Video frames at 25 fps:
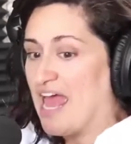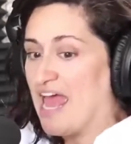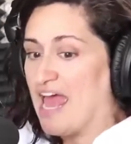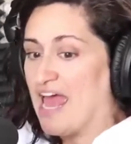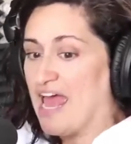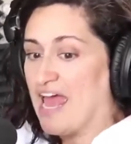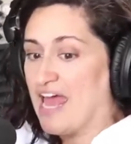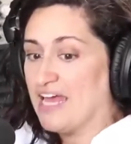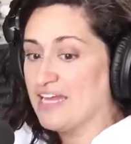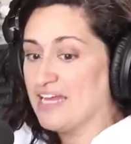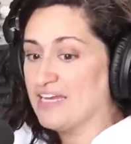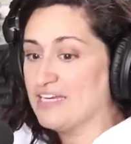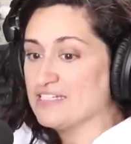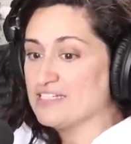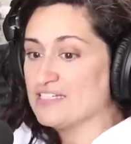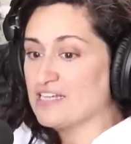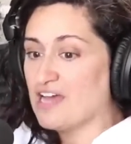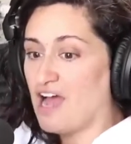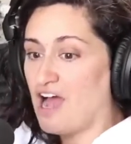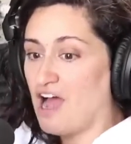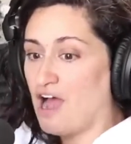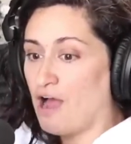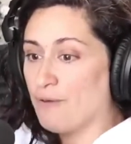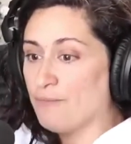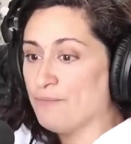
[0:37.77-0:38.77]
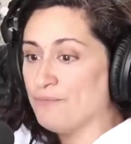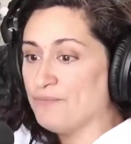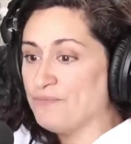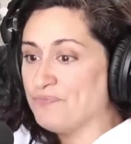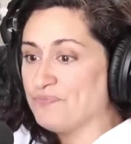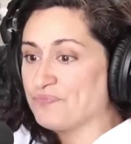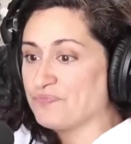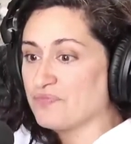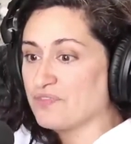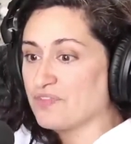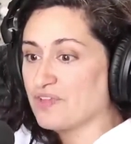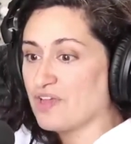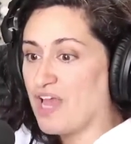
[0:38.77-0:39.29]
And, um,
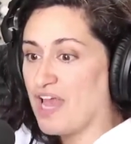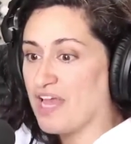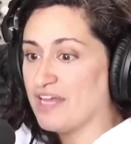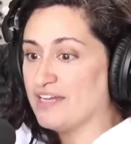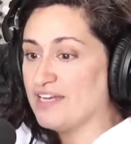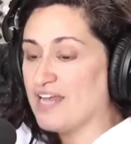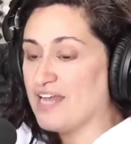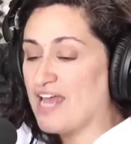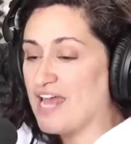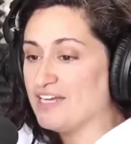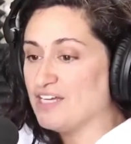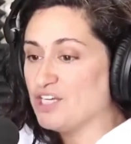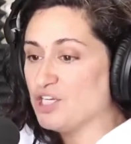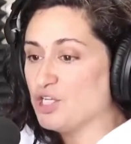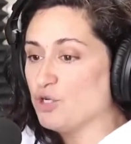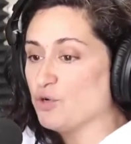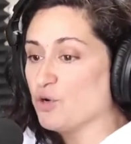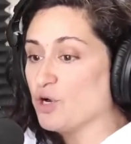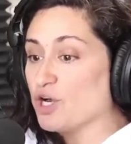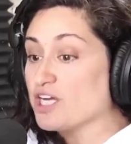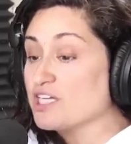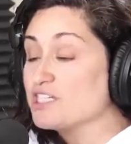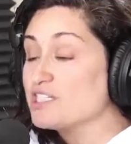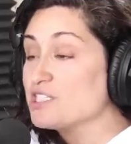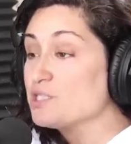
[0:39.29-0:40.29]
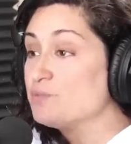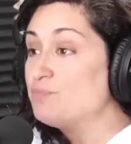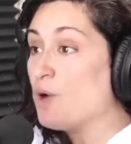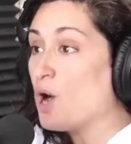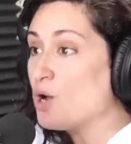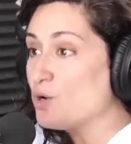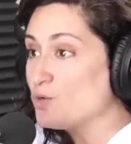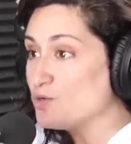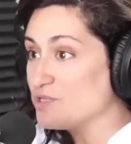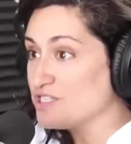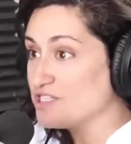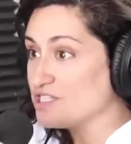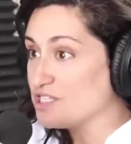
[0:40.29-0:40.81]
and, and you're
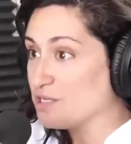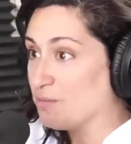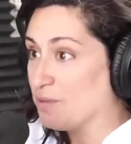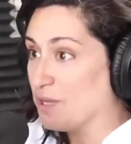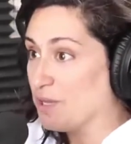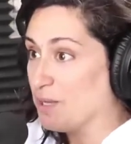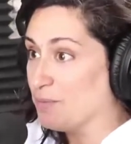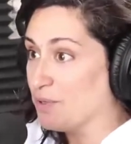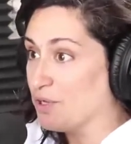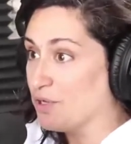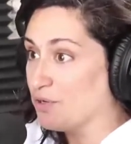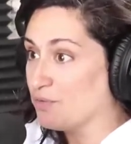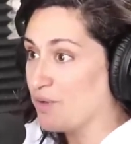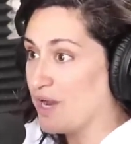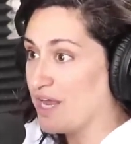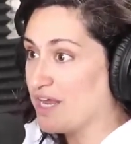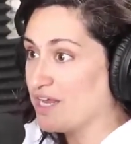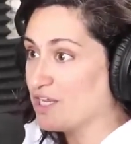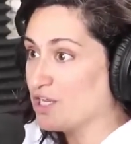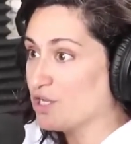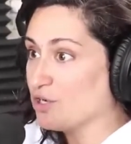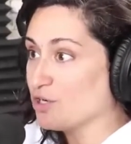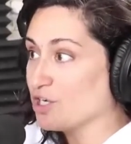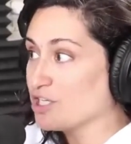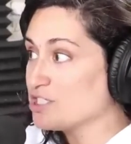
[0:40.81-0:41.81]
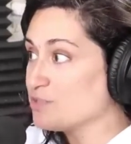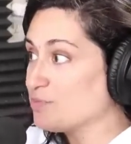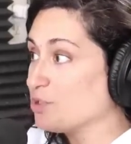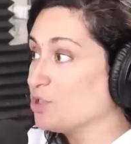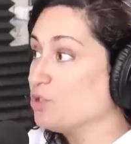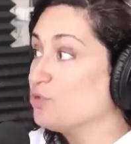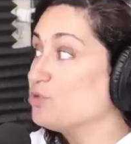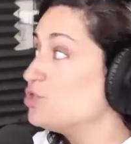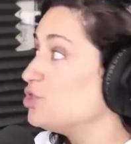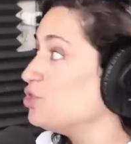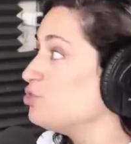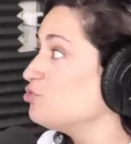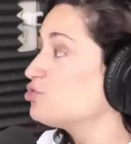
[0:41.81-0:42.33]
exposed to people, right? You're
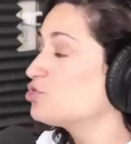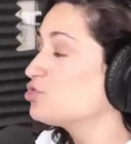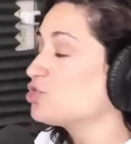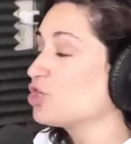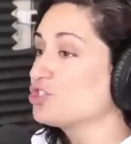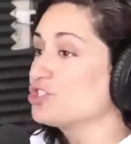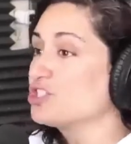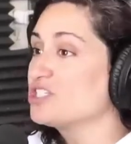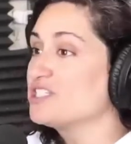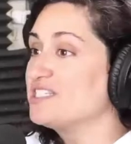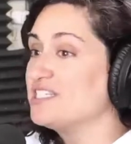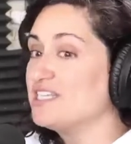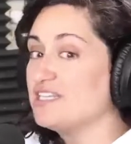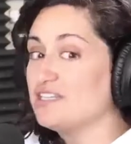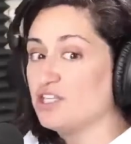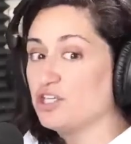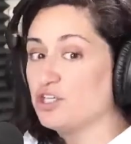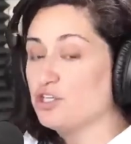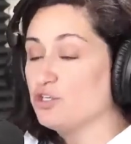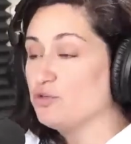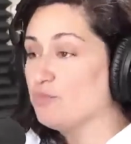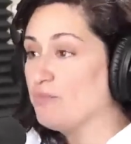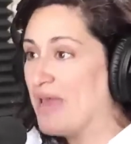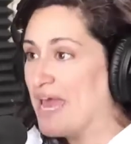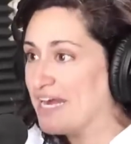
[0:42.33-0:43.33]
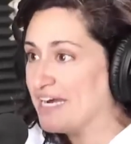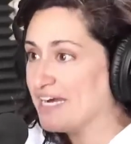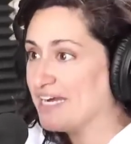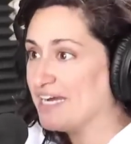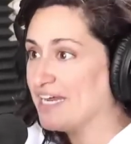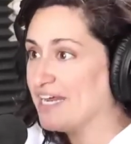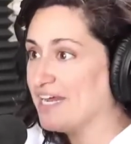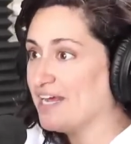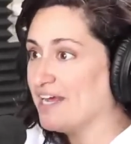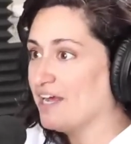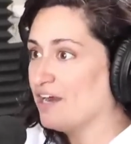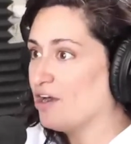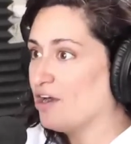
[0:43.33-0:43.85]
you, you start to see the
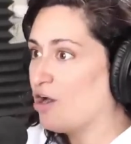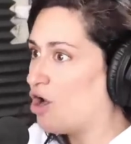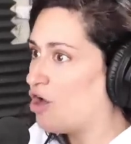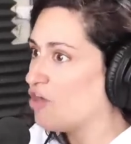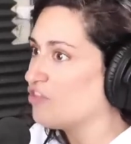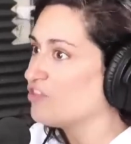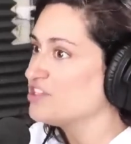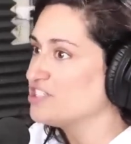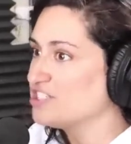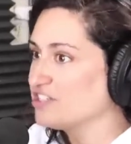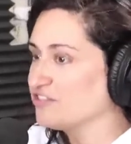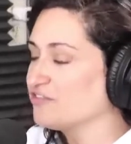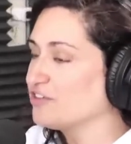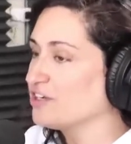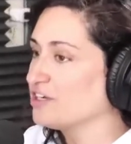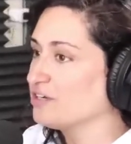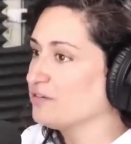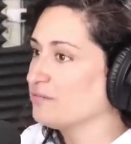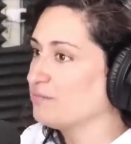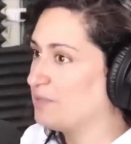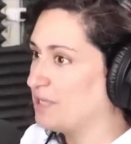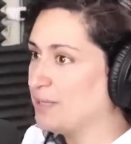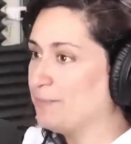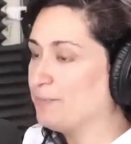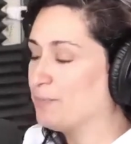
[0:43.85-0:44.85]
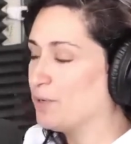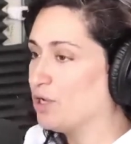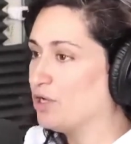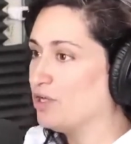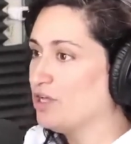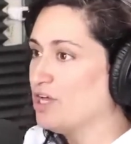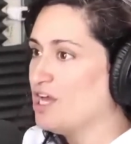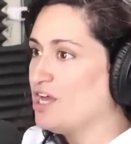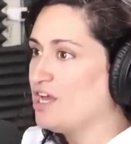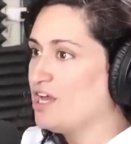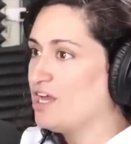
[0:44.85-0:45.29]
humanity in all the different people,